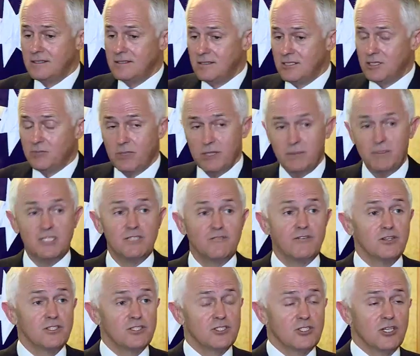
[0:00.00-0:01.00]
It's Bibi's
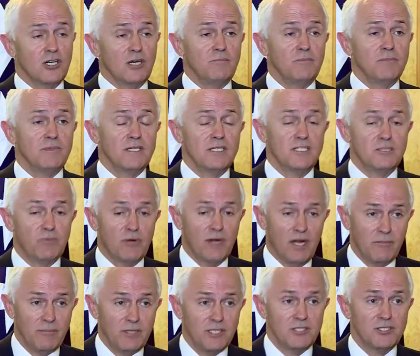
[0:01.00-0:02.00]
first job as
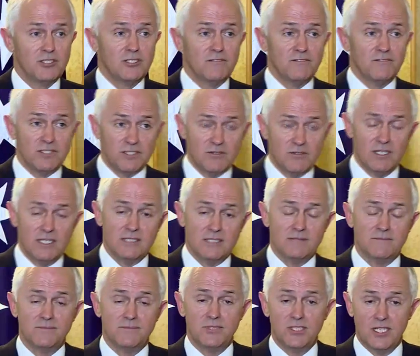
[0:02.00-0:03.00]
Prime Minister of Israel.
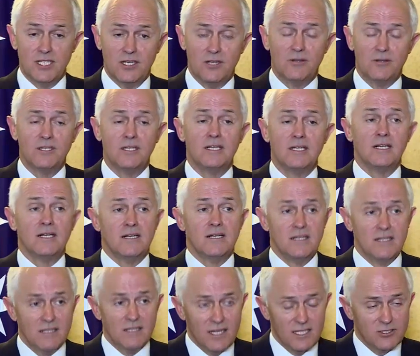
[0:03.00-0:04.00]
So
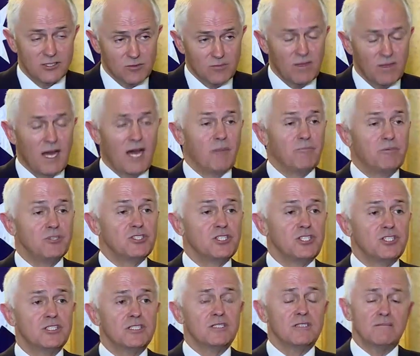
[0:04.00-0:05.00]
that's our
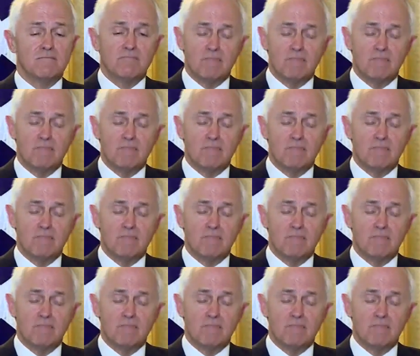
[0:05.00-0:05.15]
position,